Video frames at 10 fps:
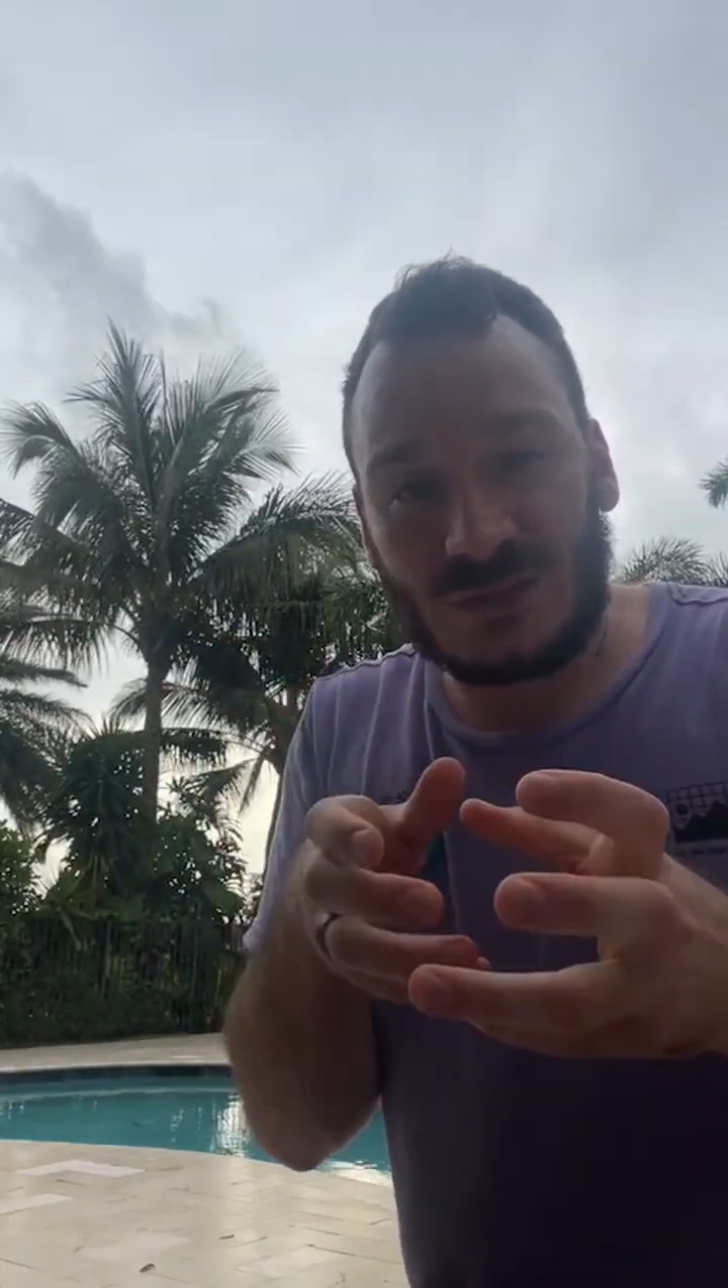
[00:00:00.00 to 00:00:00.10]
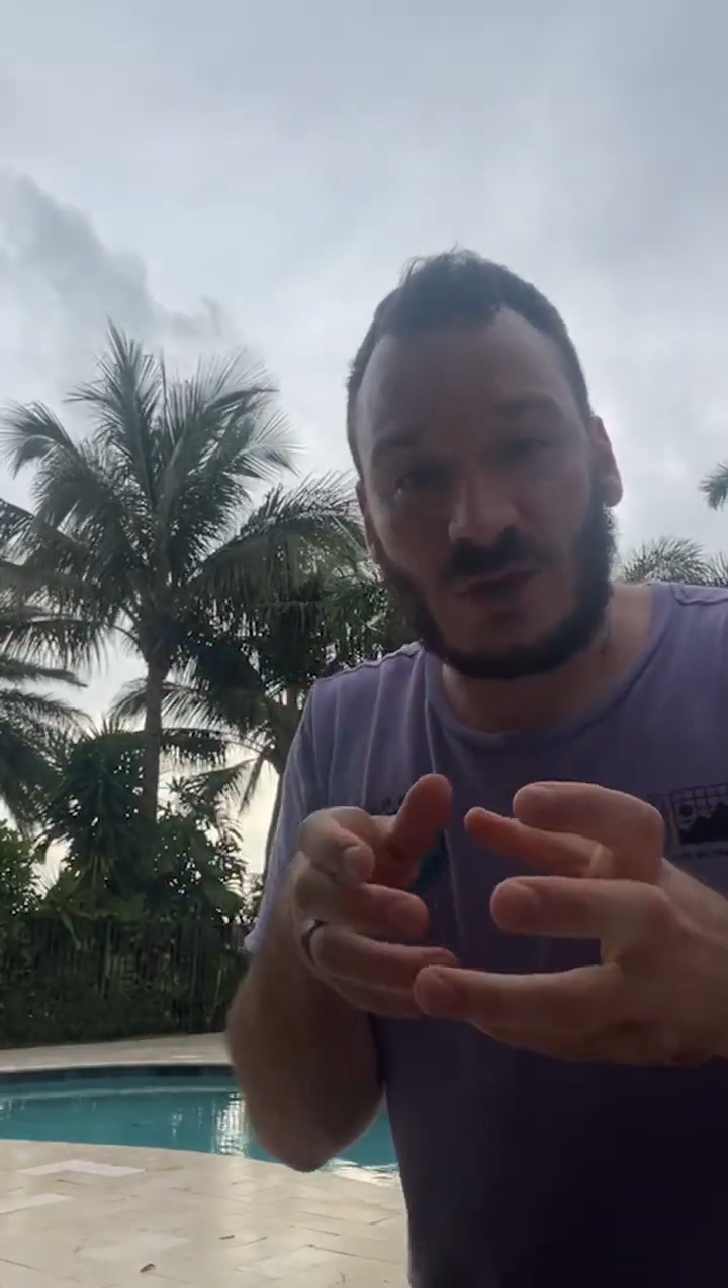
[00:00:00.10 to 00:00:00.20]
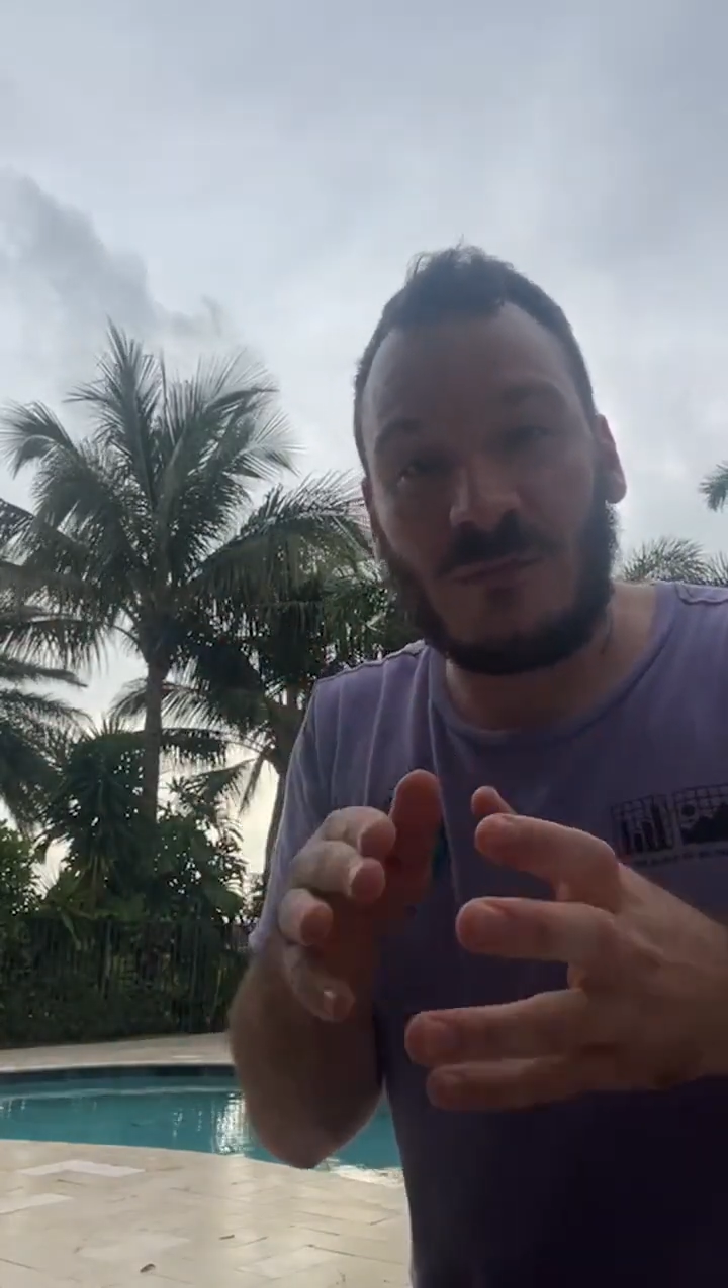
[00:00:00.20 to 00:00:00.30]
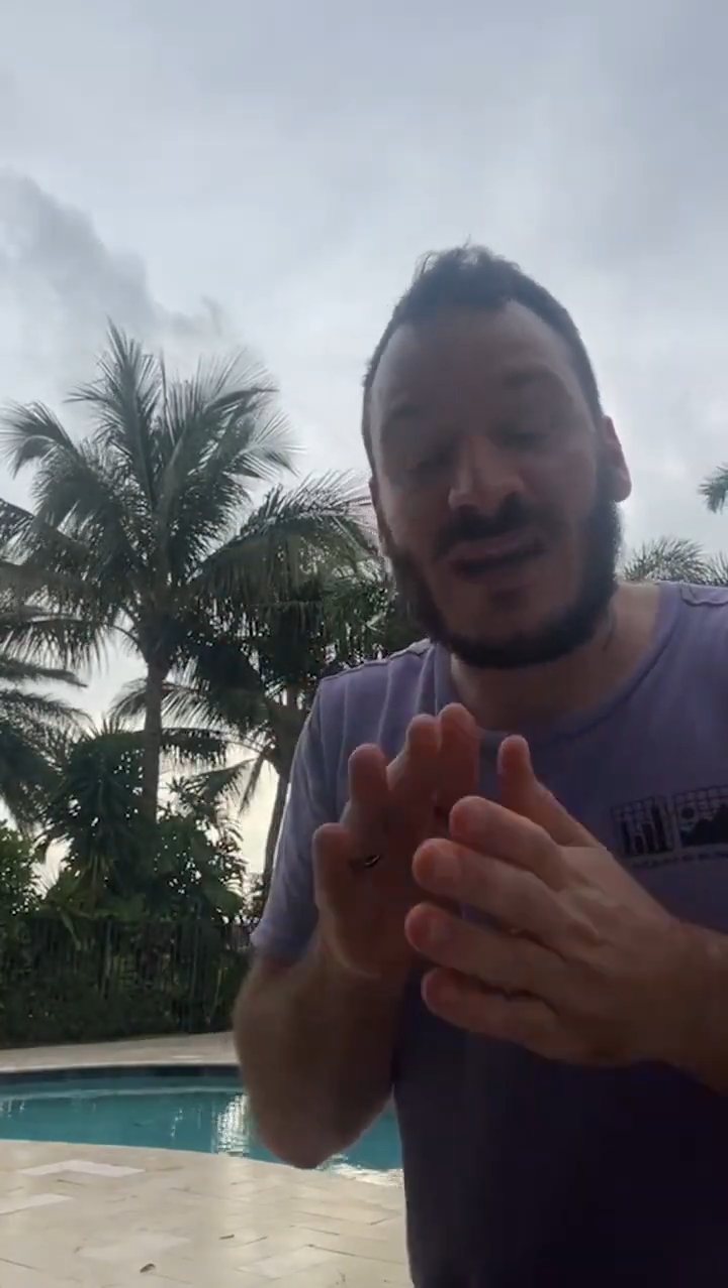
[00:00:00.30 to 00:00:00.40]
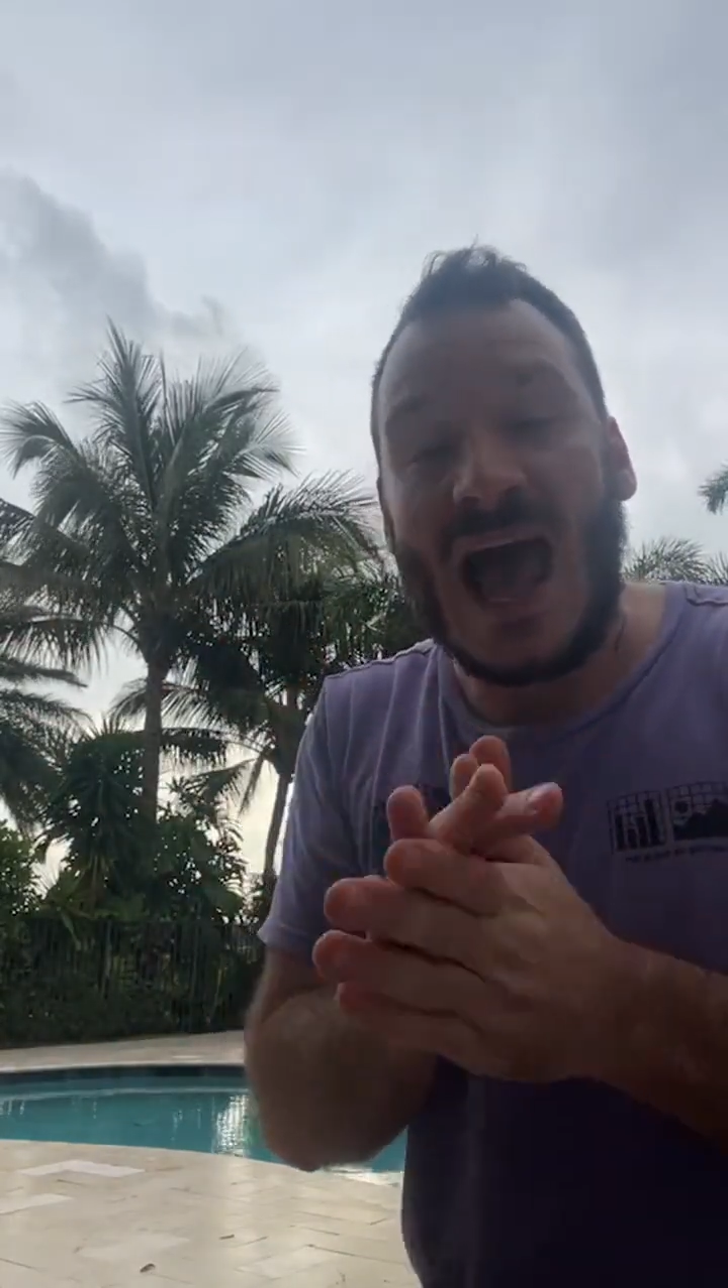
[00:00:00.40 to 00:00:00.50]

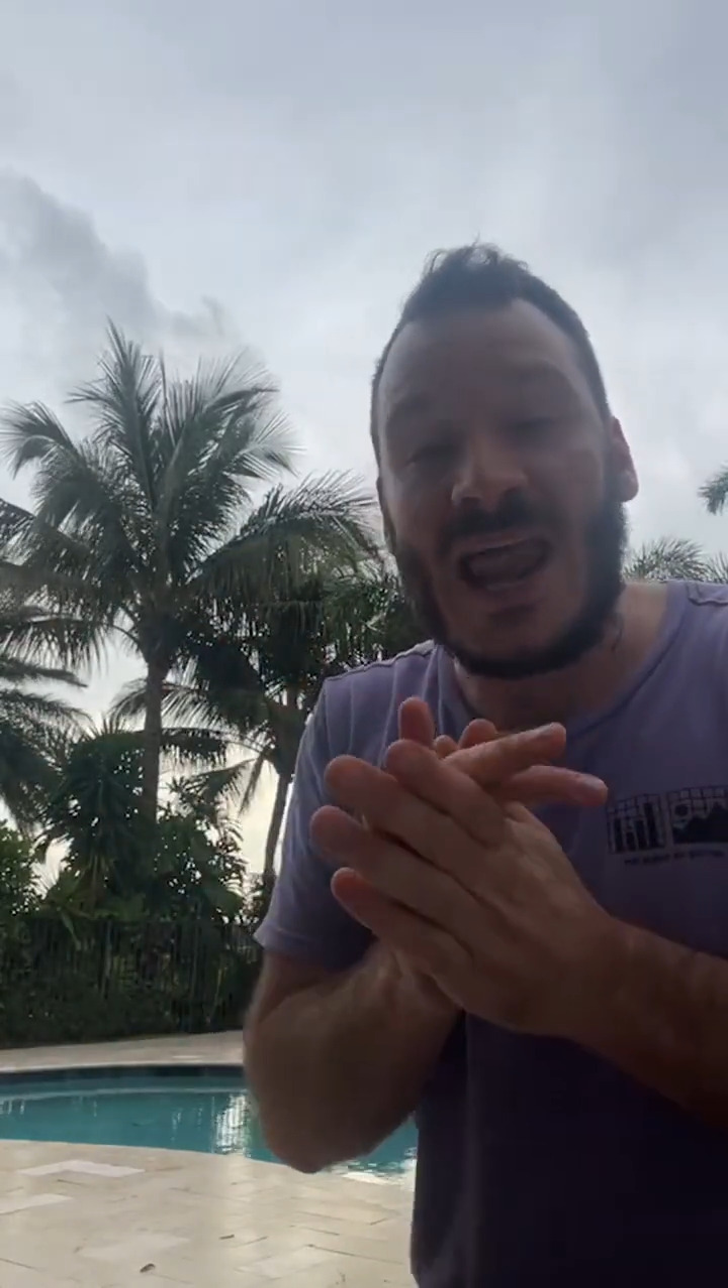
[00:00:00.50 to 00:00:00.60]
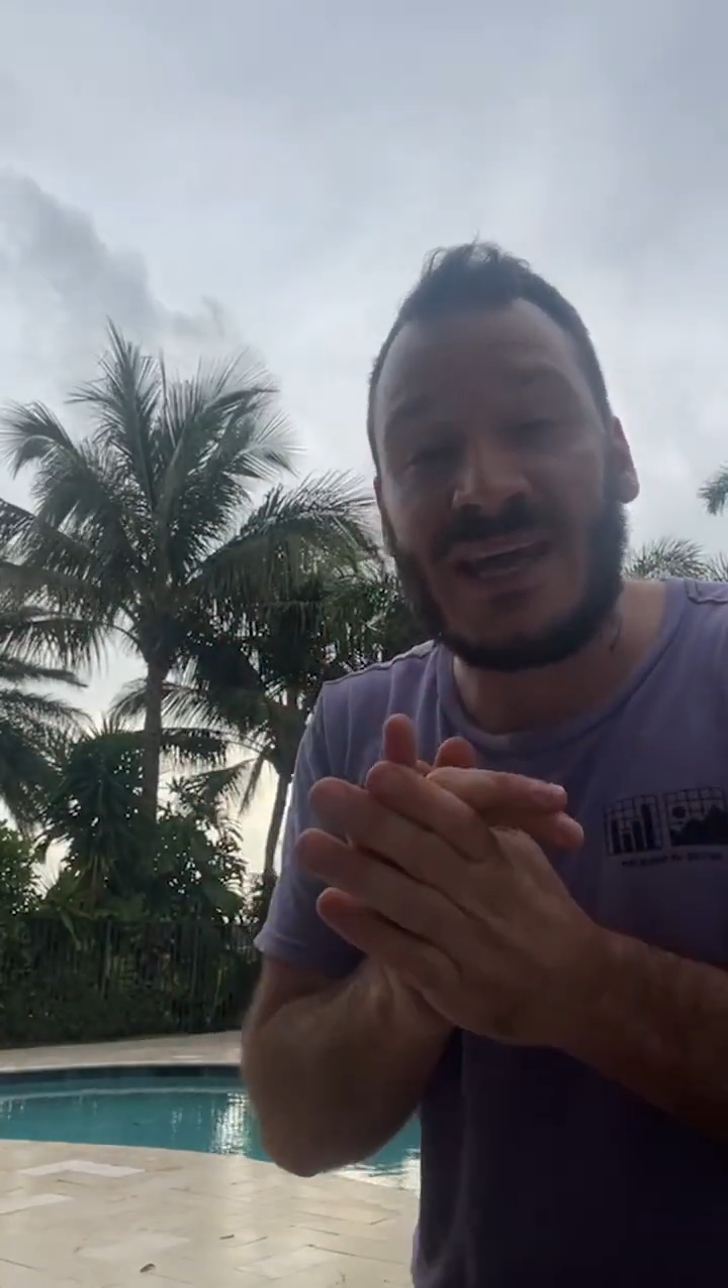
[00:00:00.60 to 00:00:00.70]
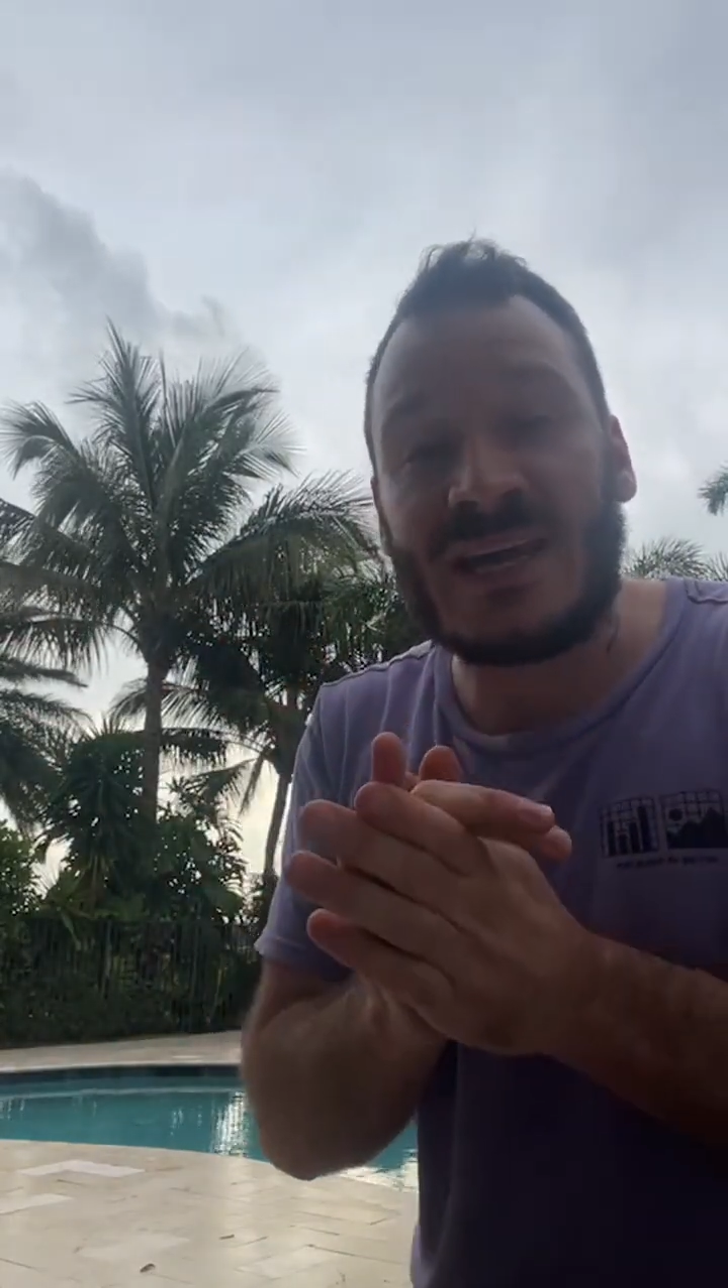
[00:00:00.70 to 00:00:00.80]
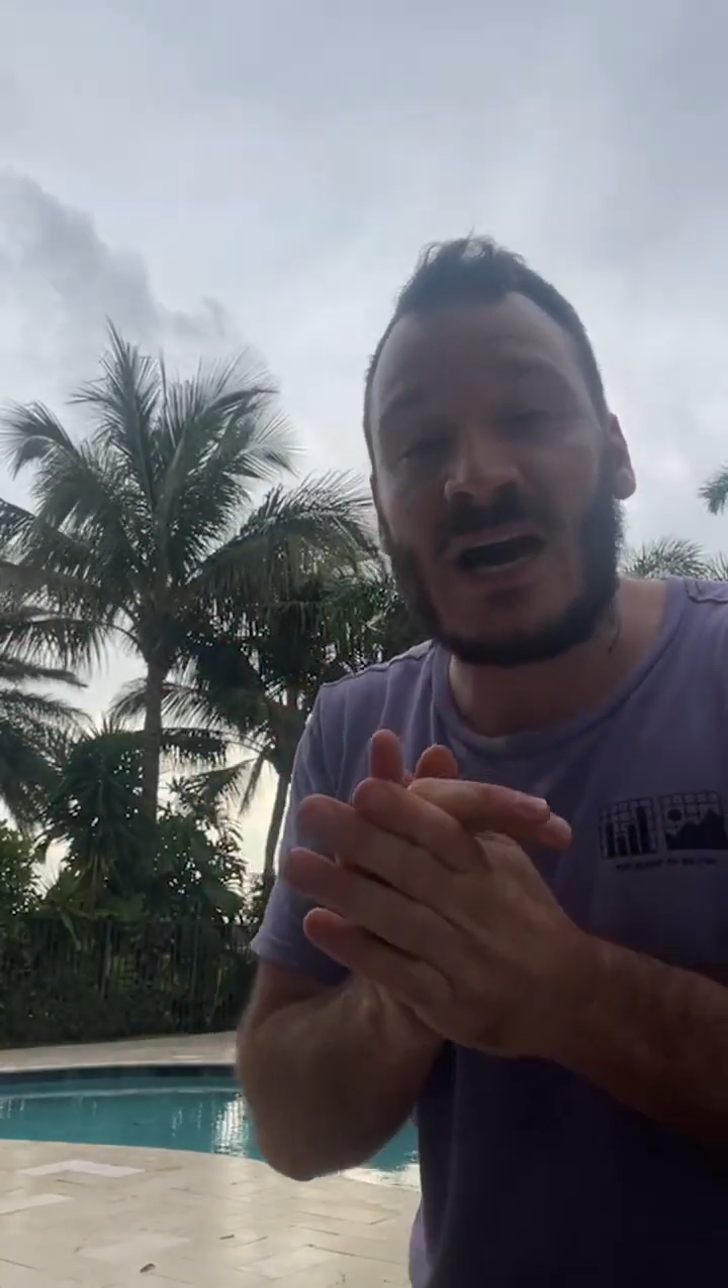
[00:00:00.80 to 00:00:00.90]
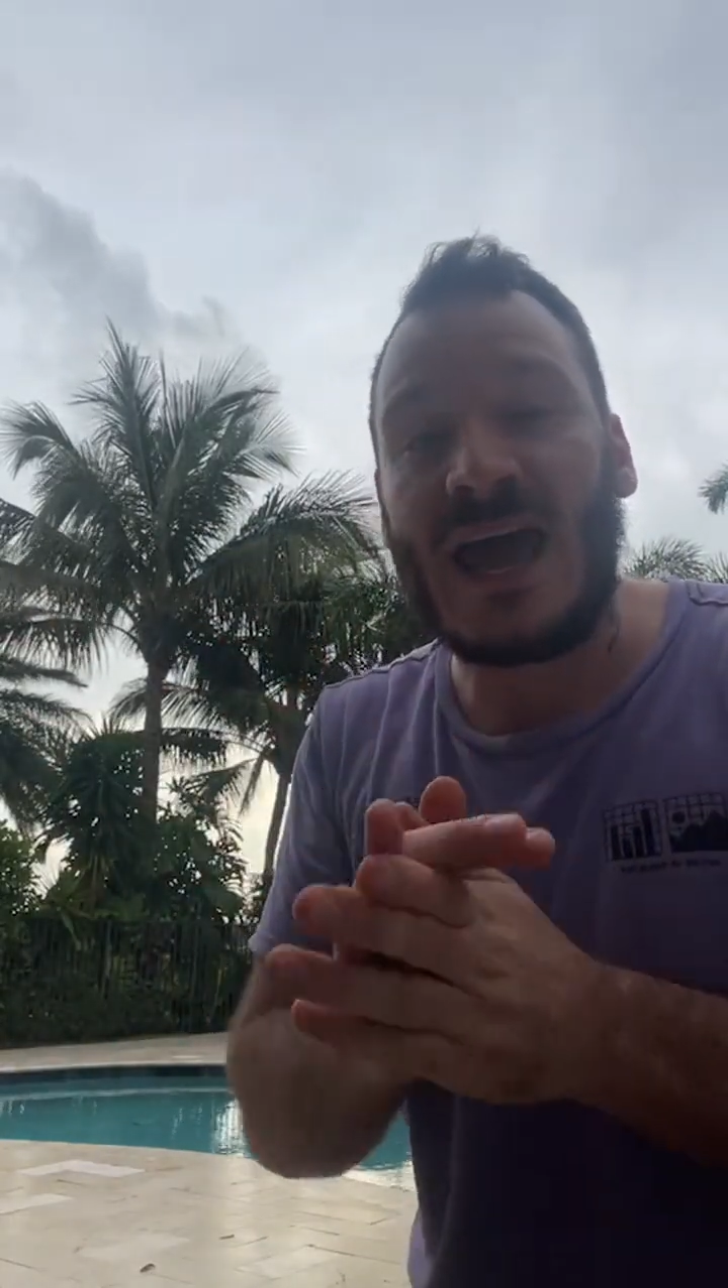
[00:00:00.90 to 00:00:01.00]
Truman,
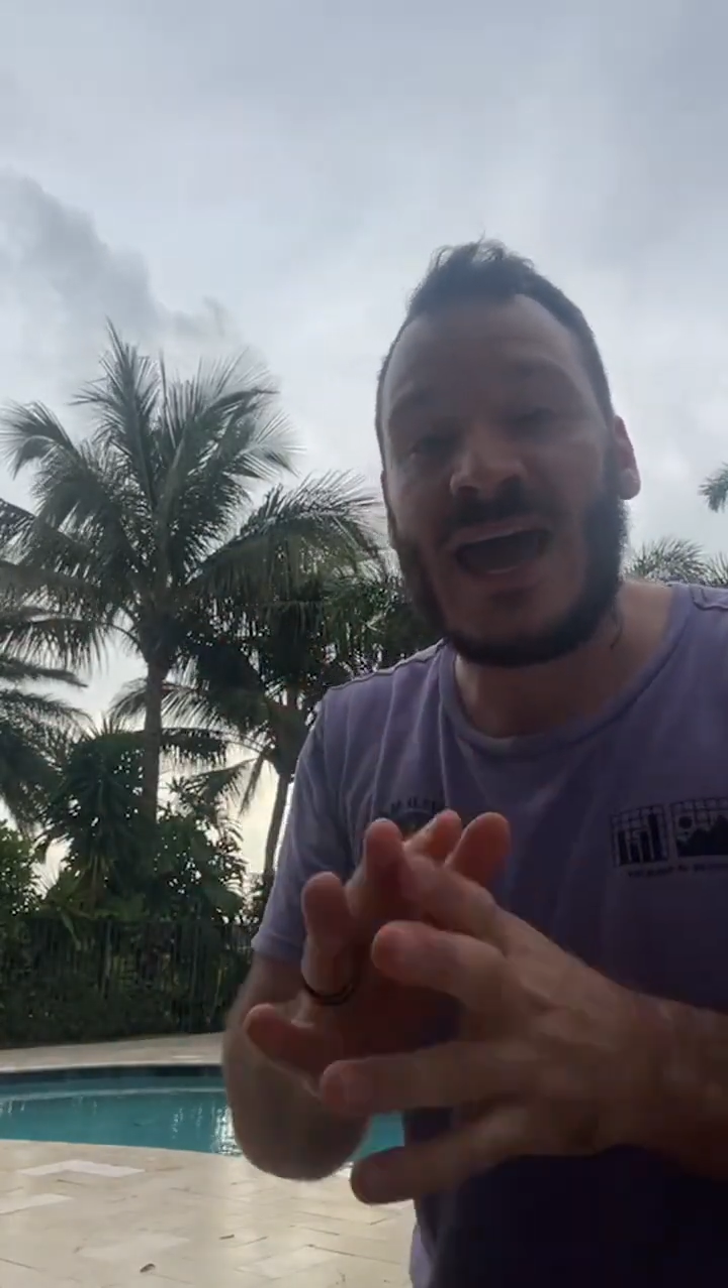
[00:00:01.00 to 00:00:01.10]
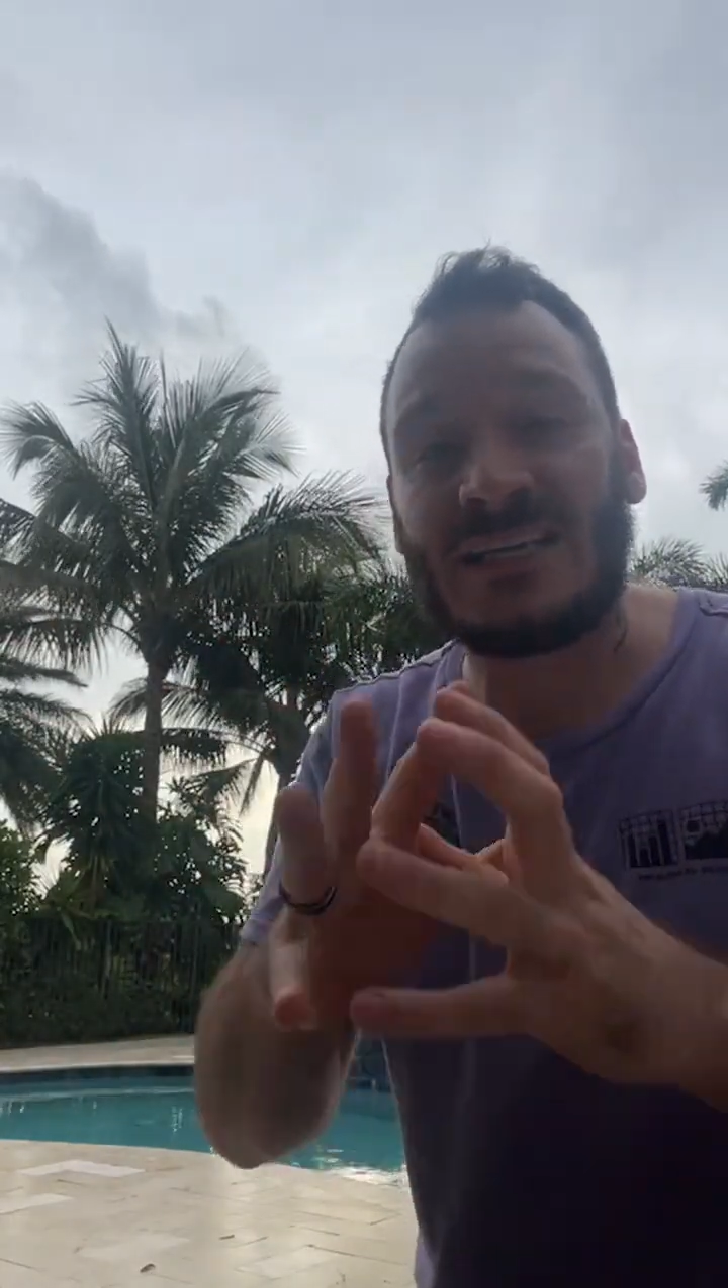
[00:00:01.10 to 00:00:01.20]
at a young